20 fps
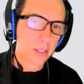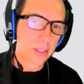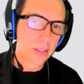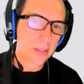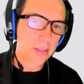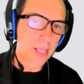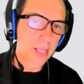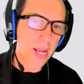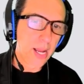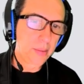
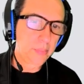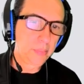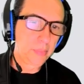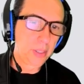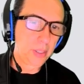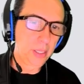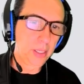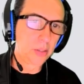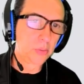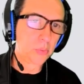time
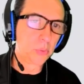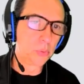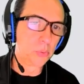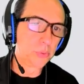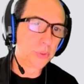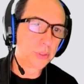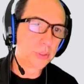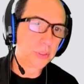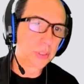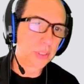equals
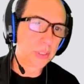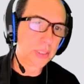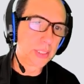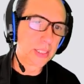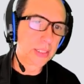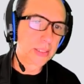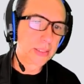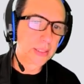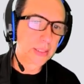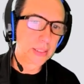
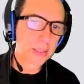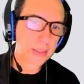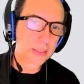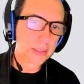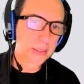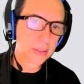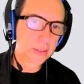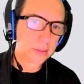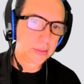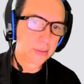distance,
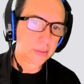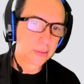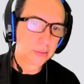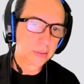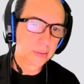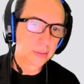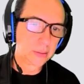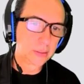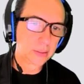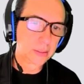
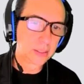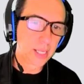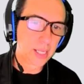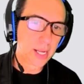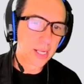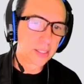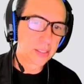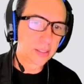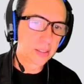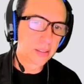
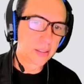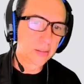10,